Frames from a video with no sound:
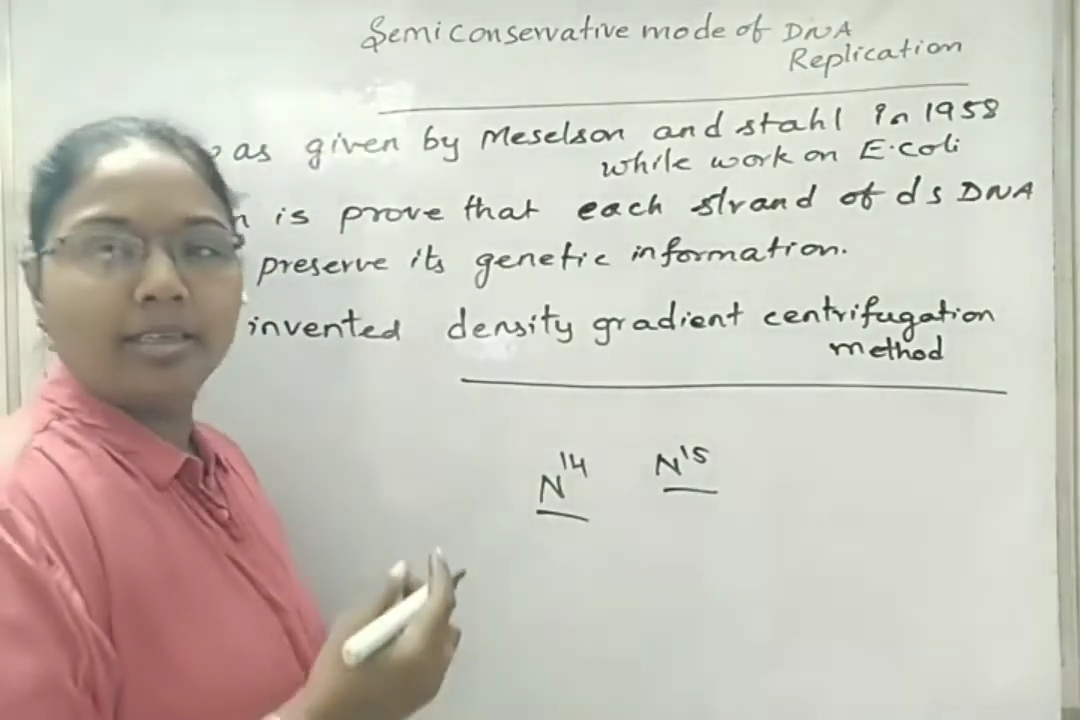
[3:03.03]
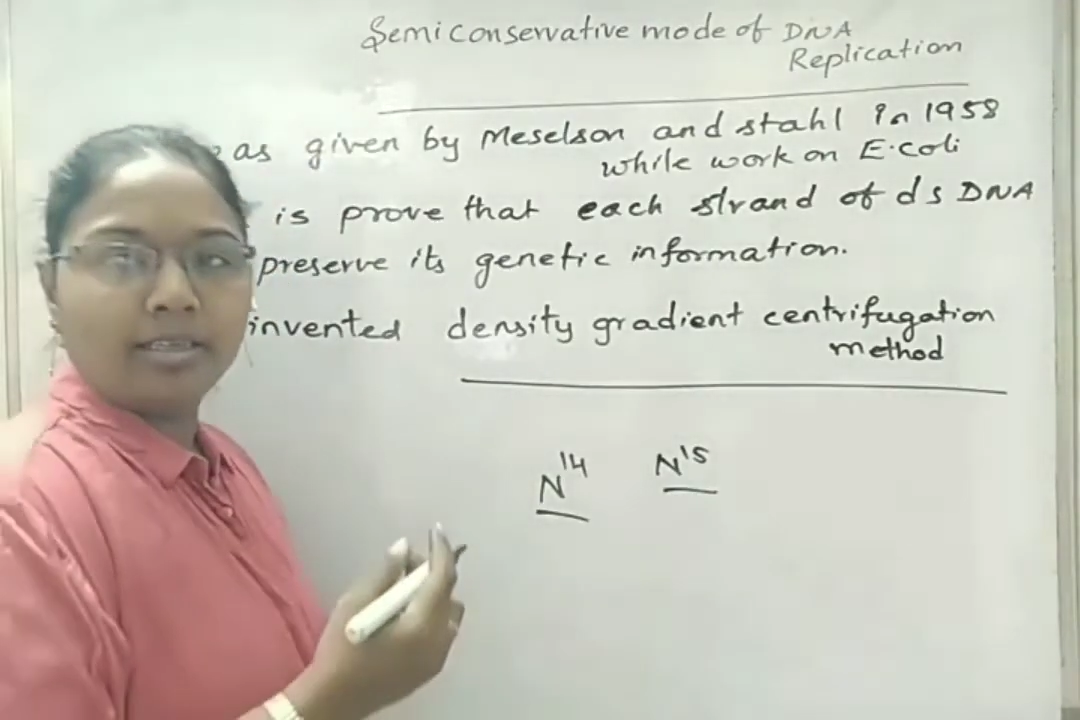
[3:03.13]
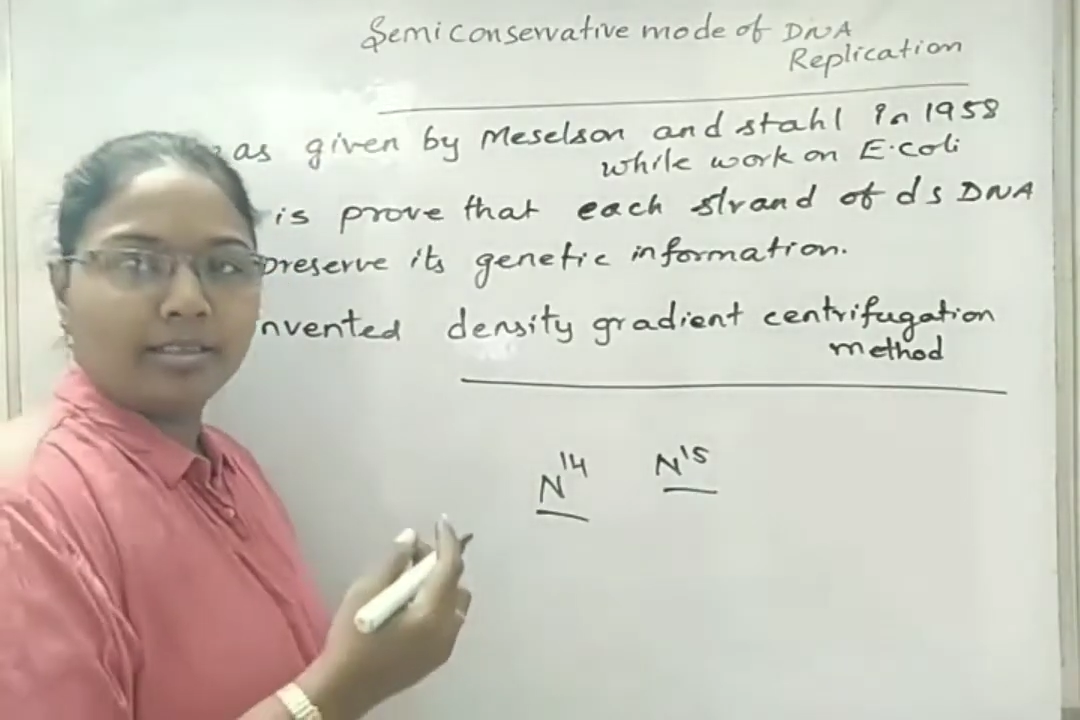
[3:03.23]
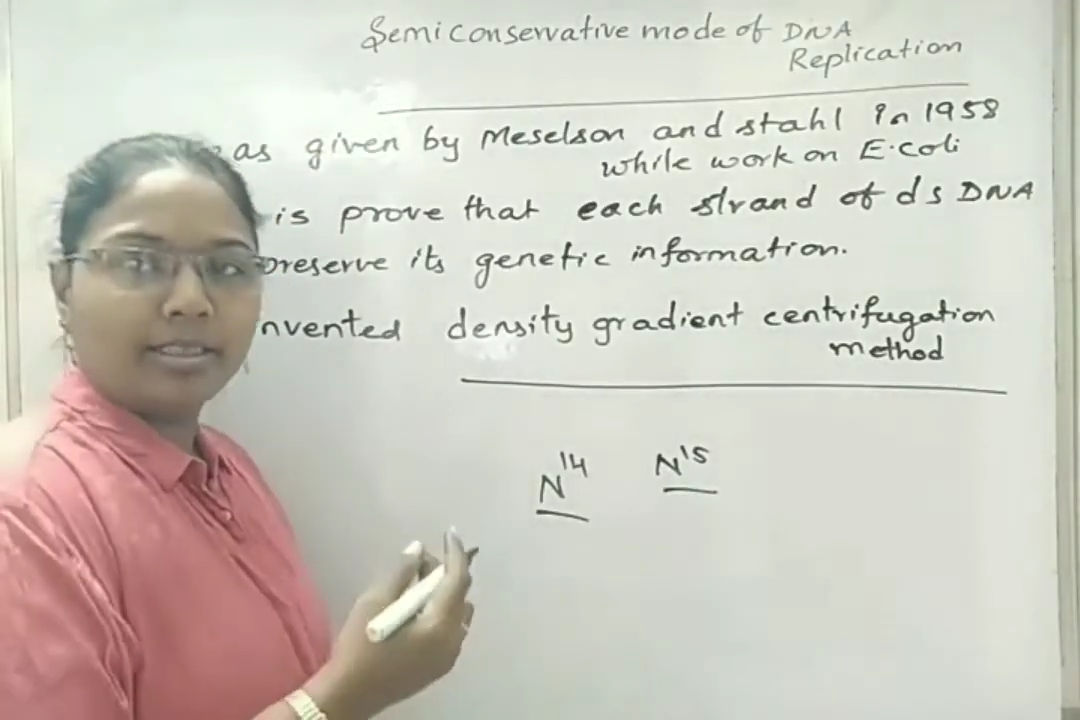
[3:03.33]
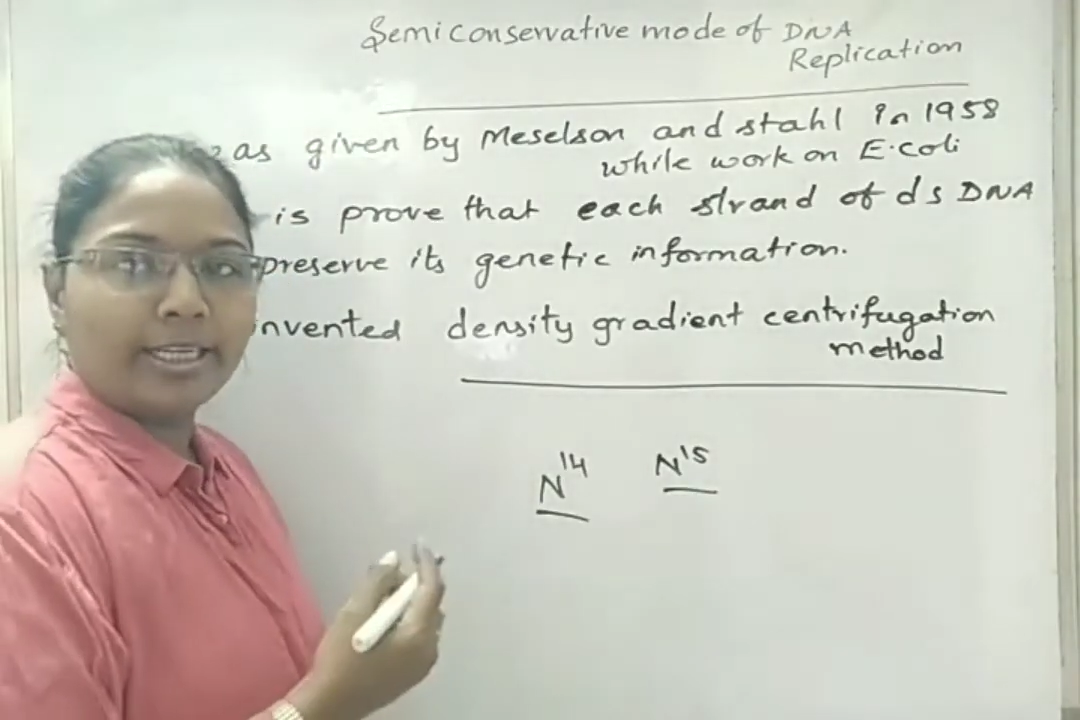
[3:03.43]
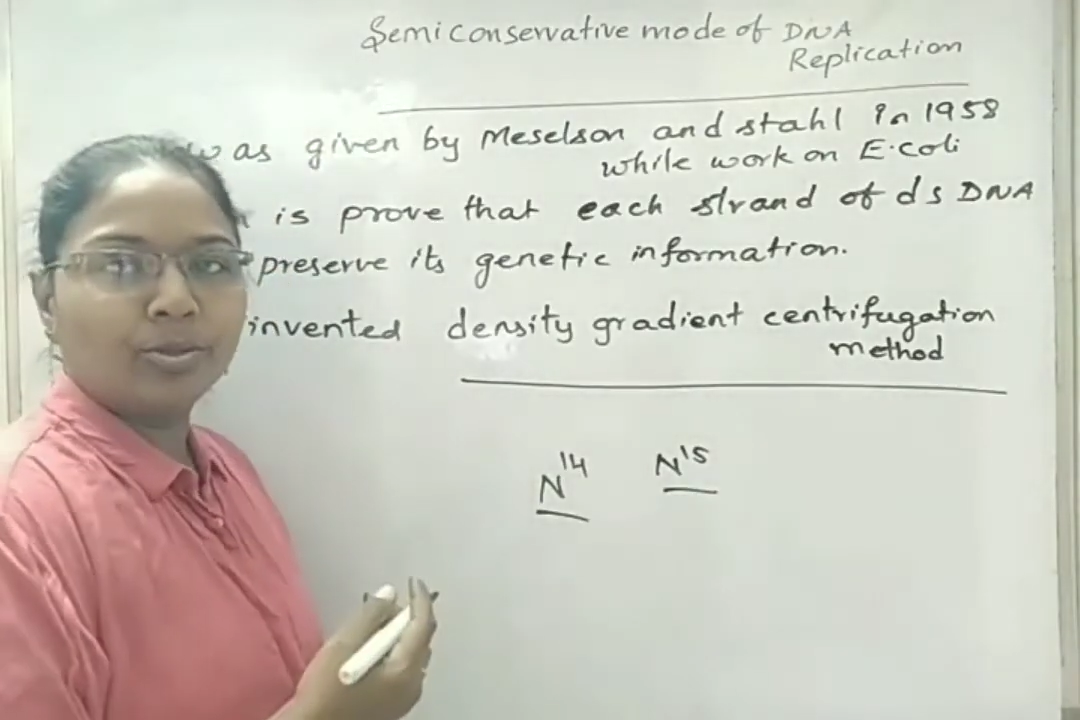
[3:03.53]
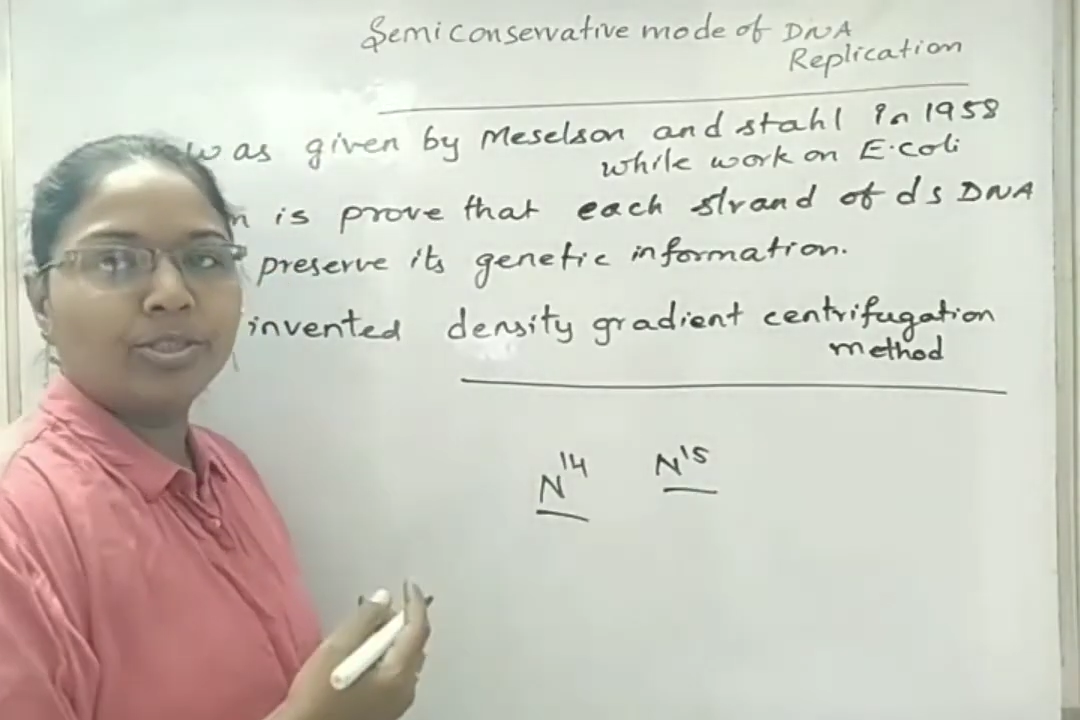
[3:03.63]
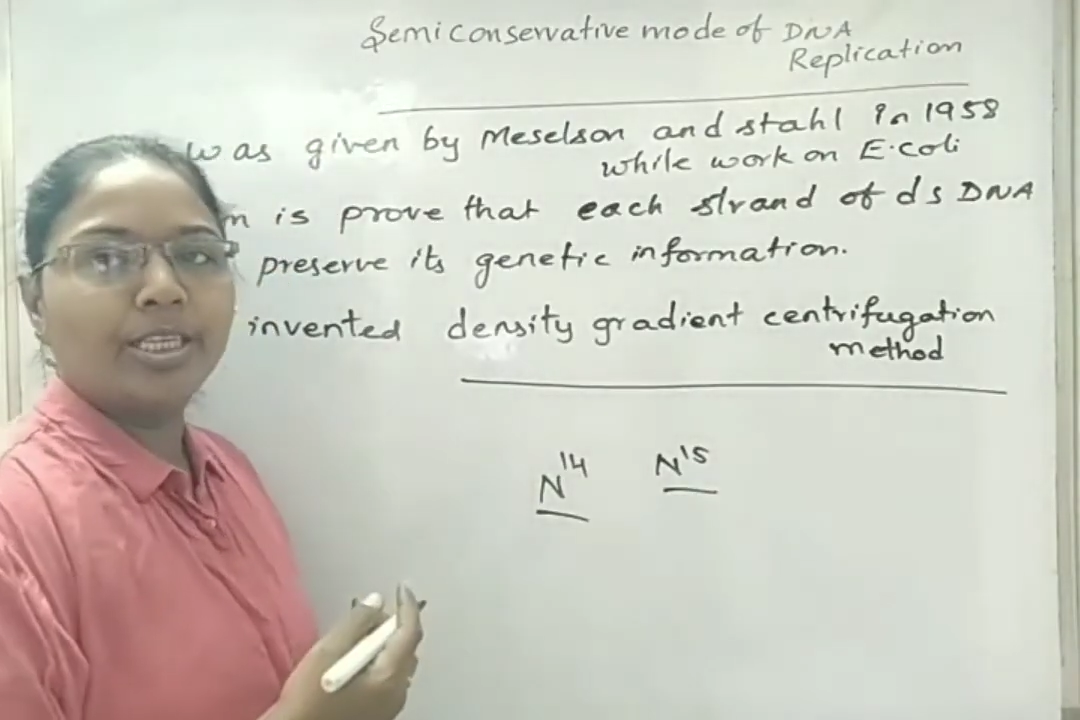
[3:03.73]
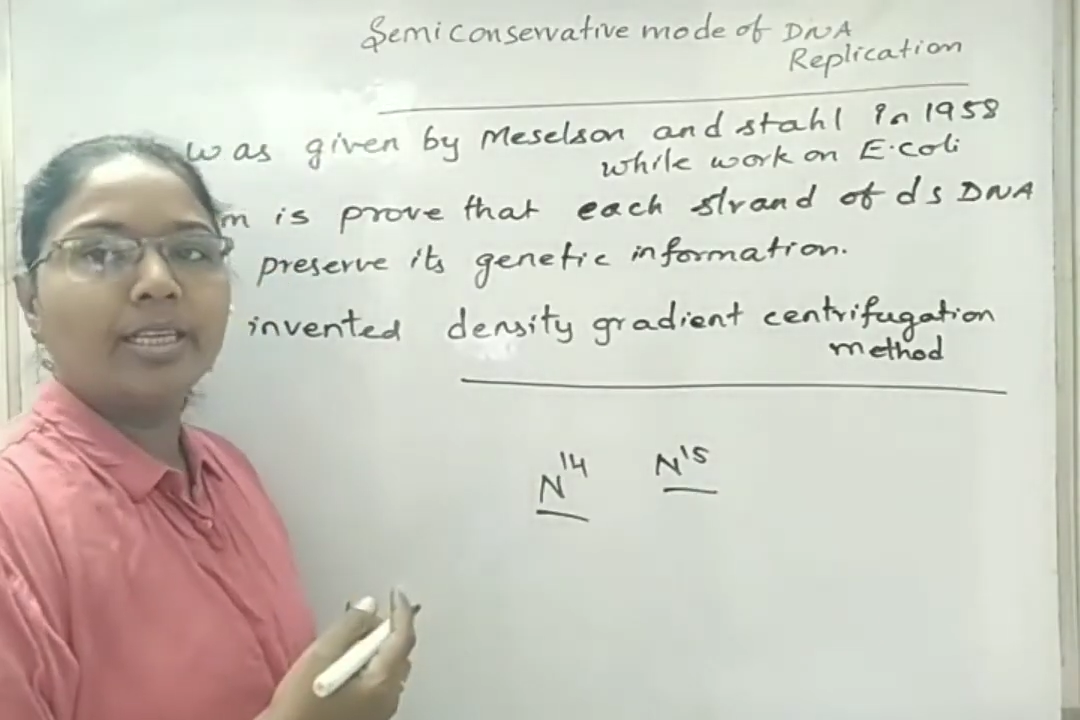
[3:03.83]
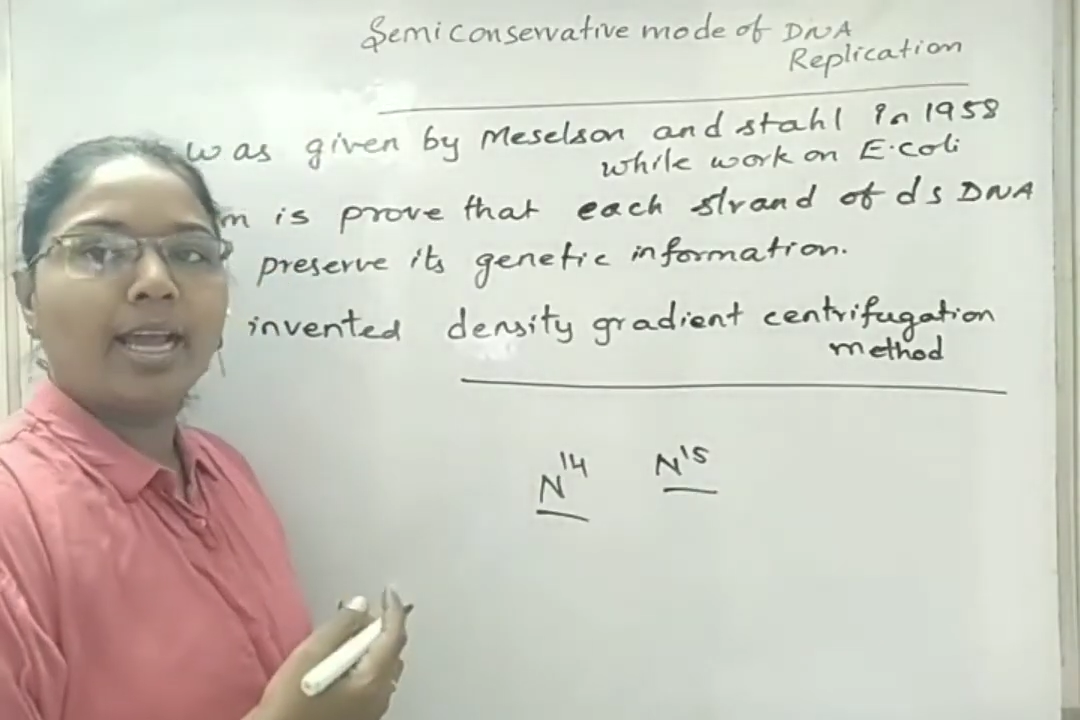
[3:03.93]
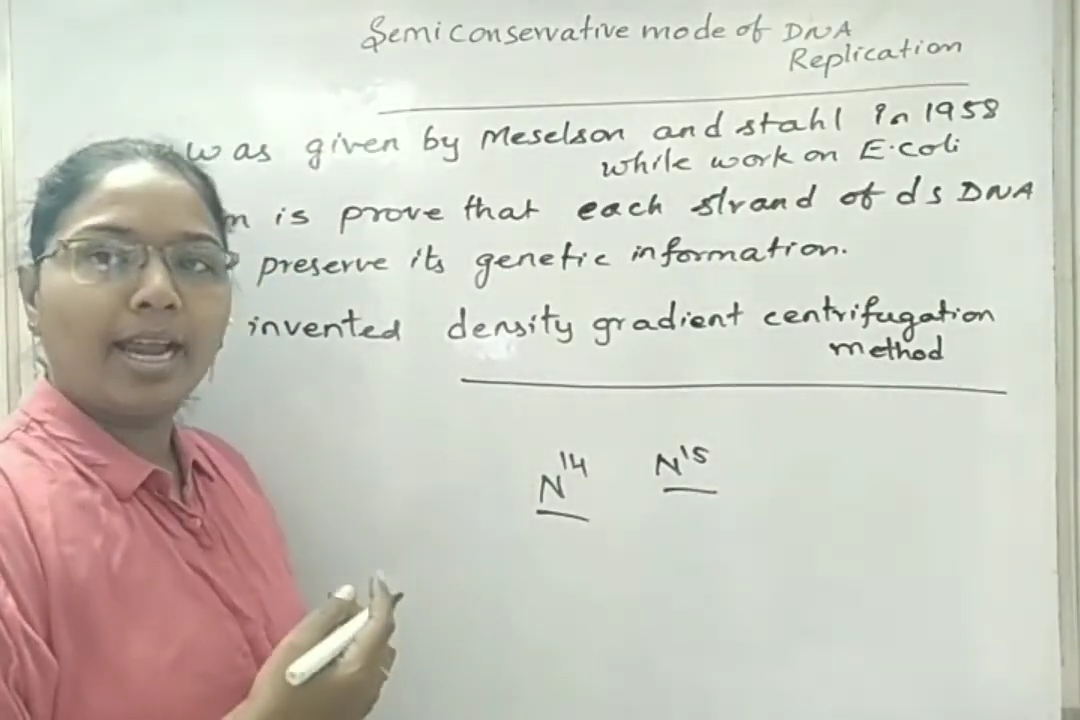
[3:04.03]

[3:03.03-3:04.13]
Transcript: nitrogen